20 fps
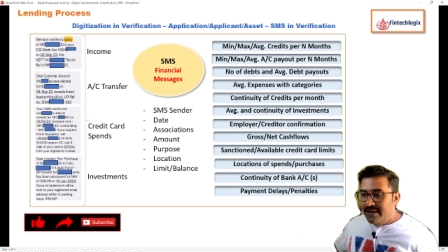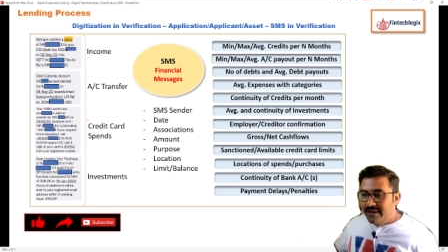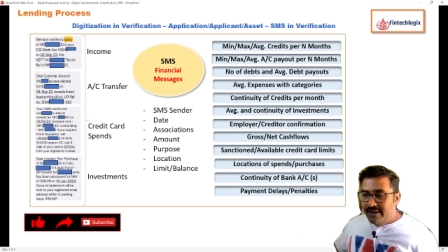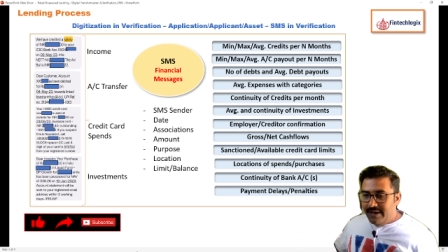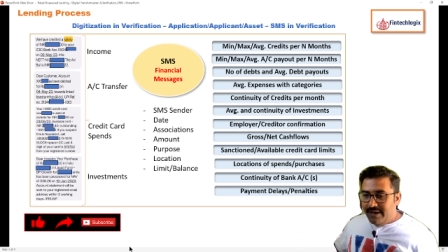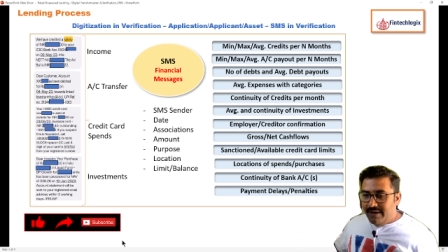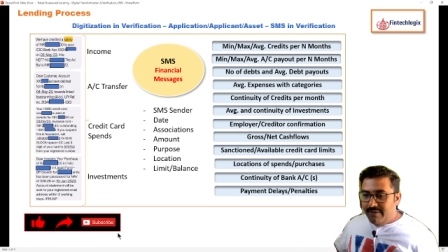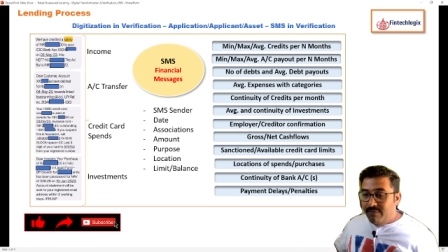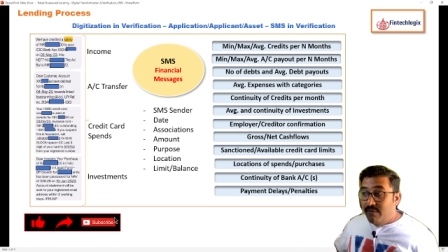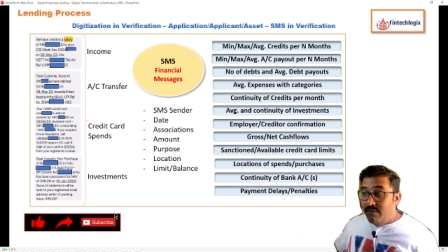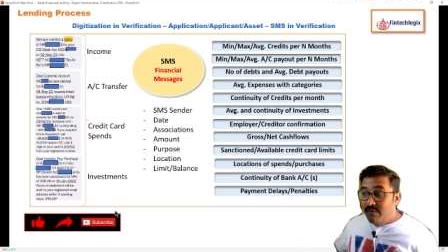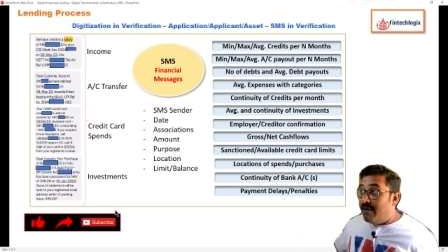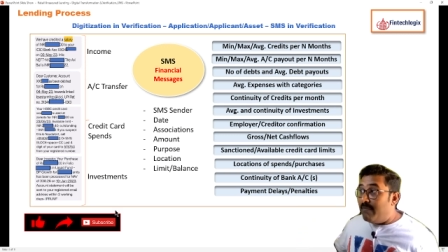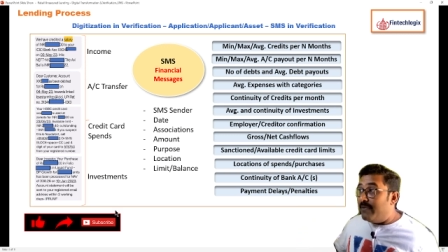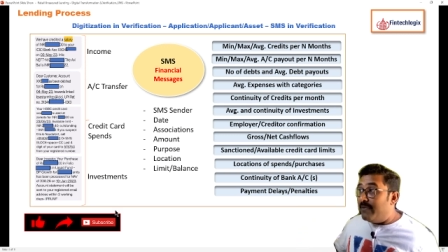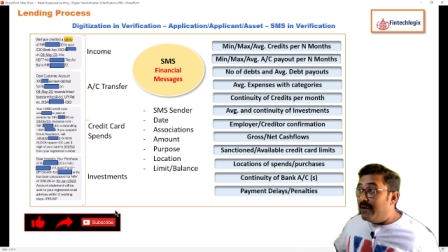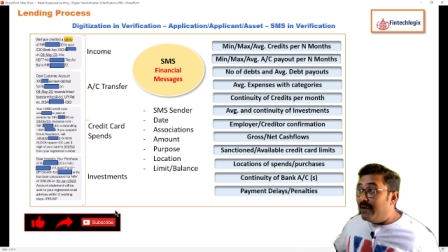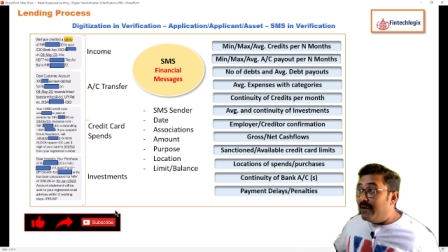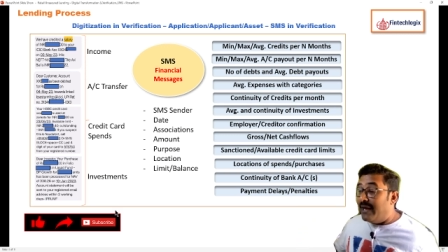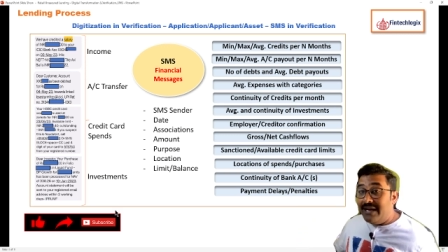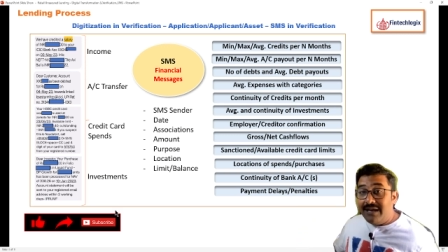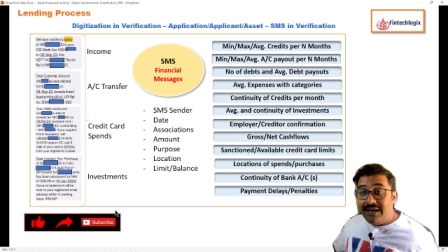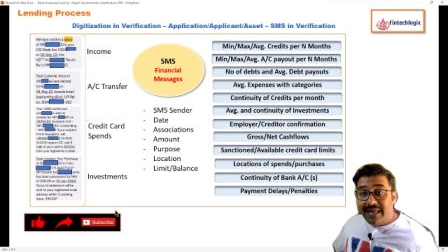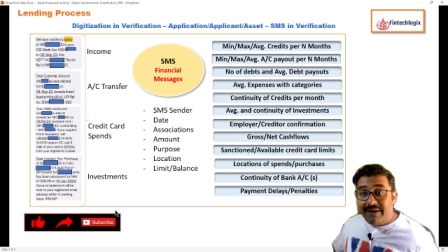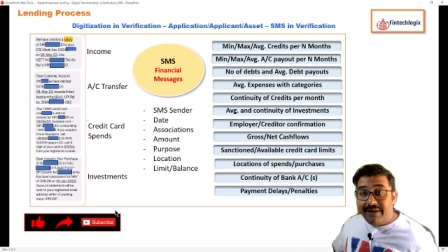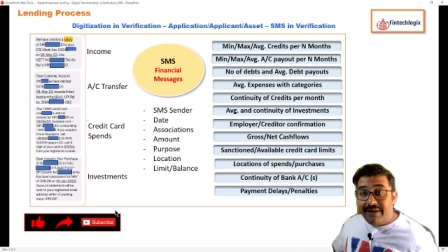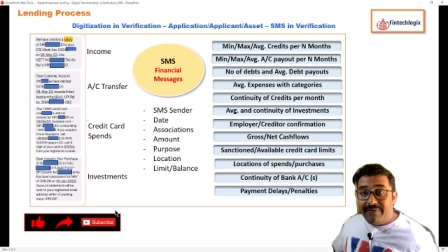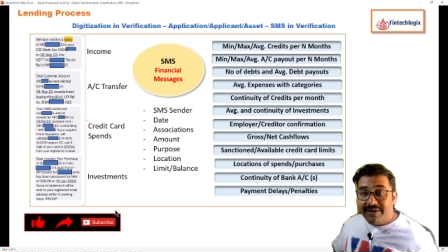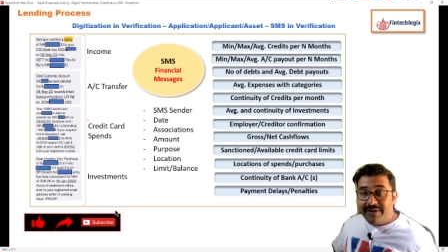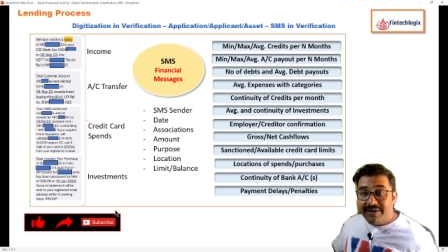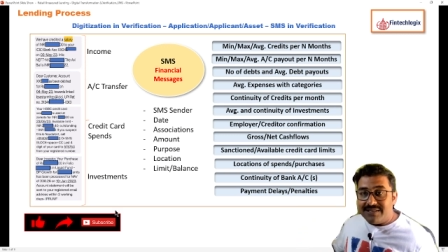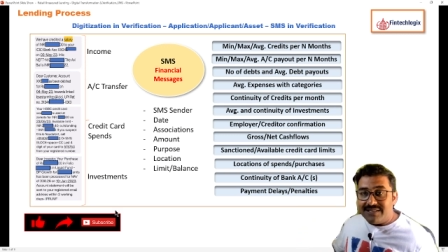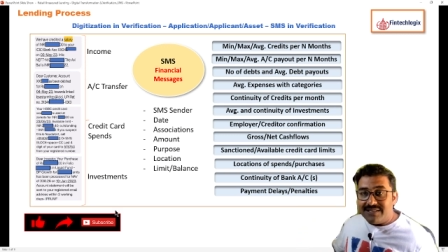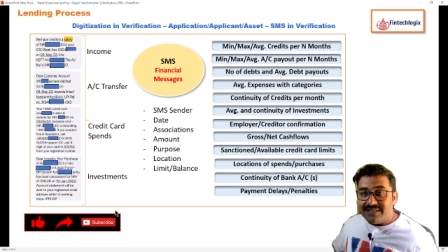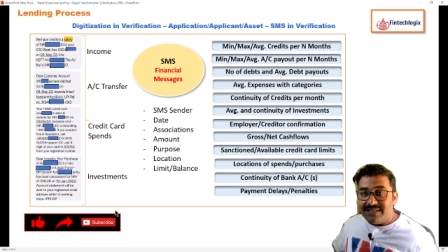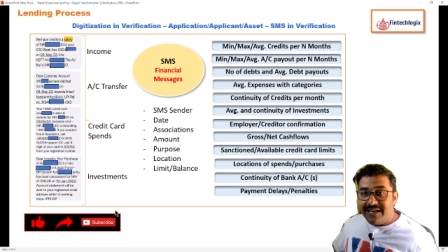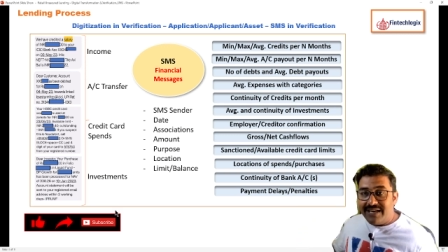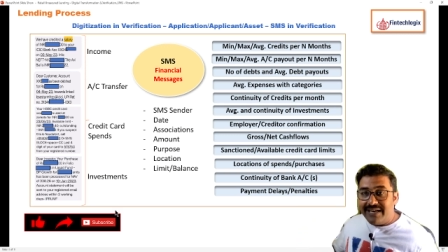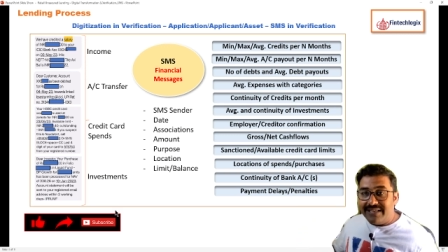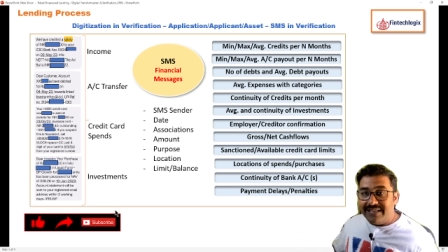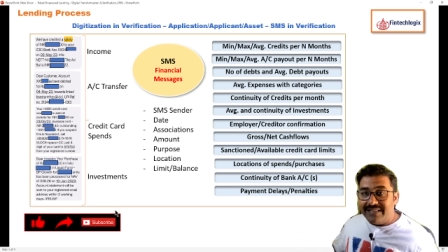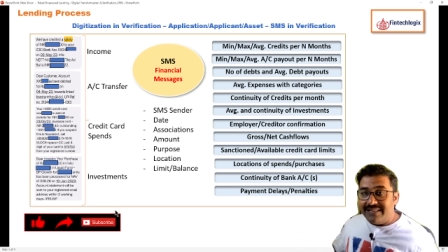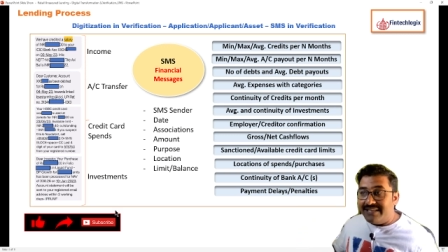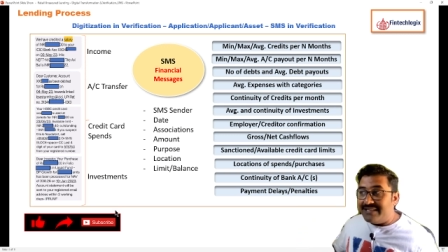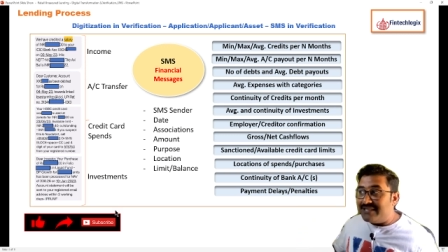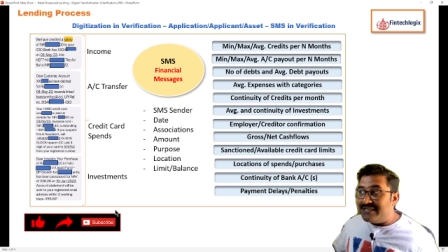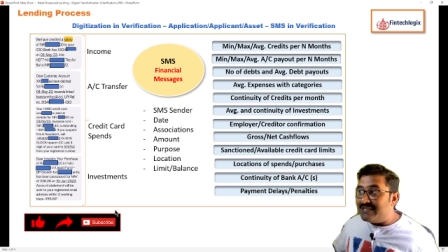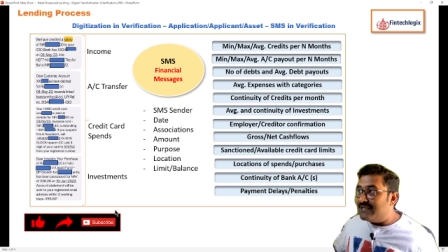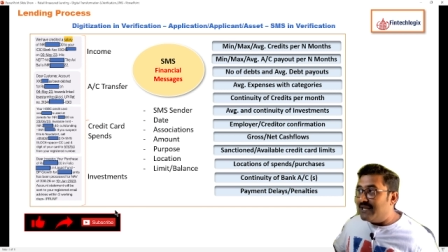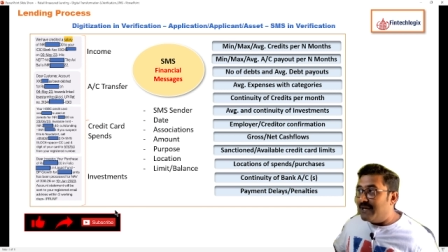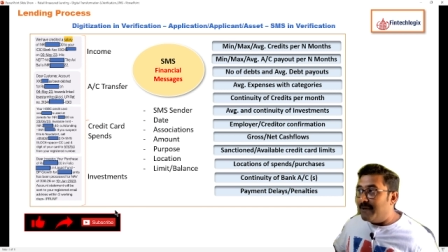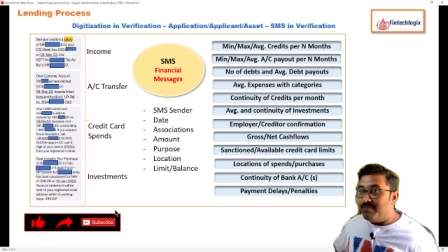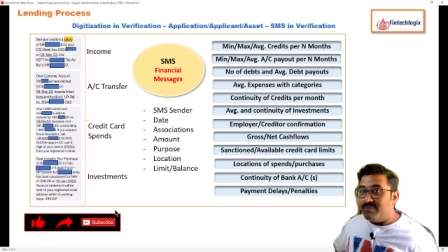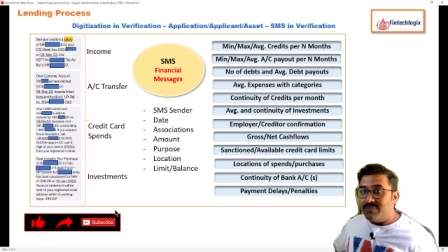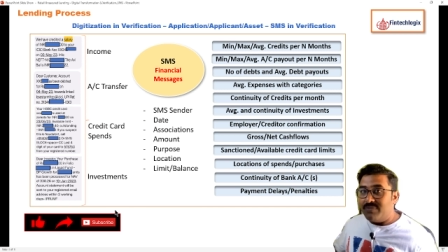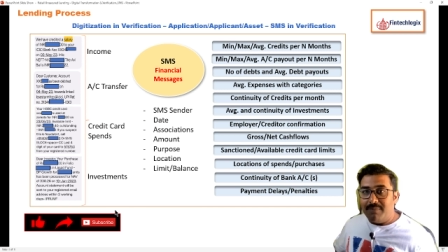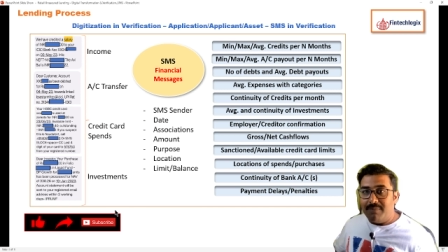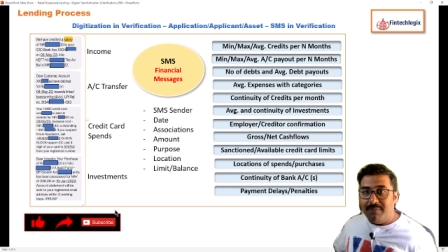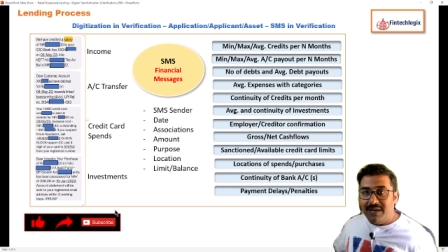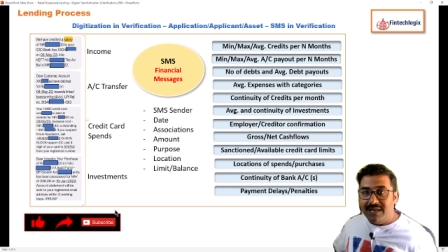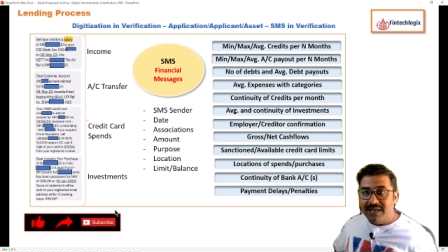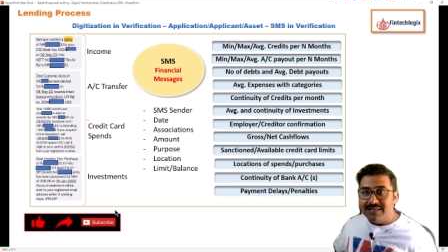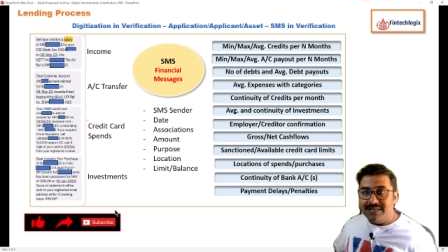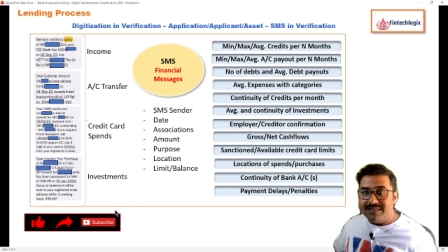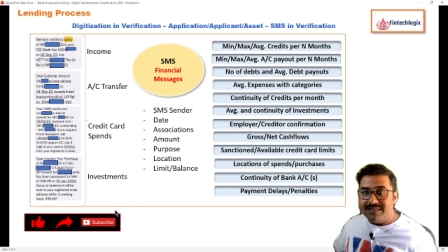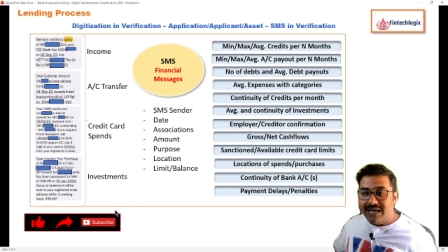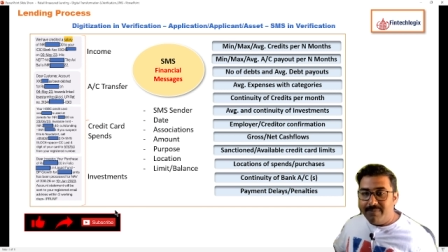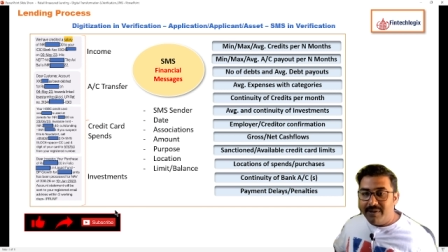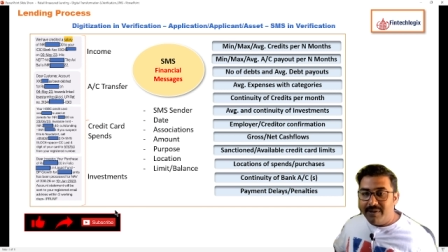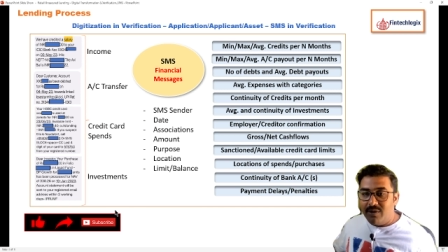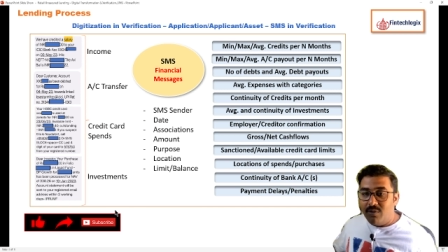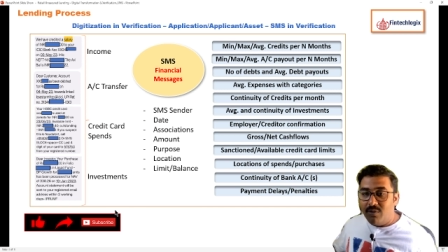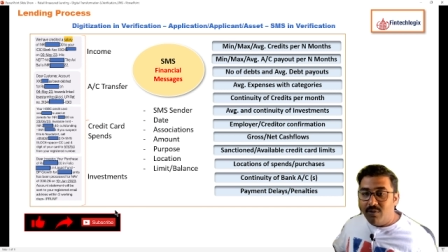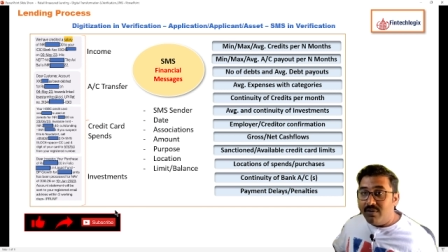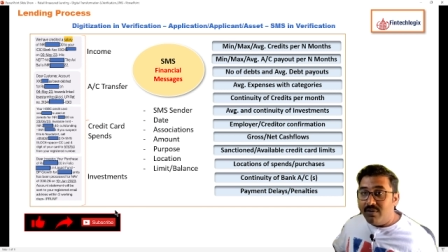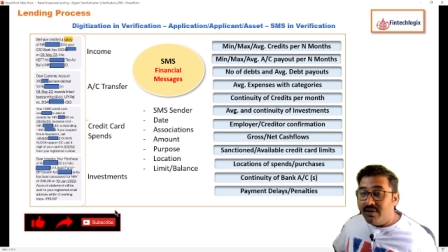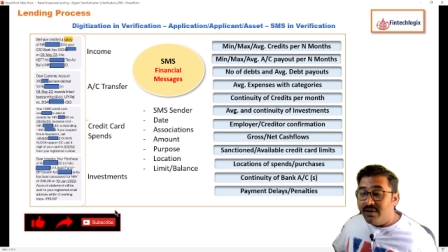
If you have any clarifications regarding this, please let me know.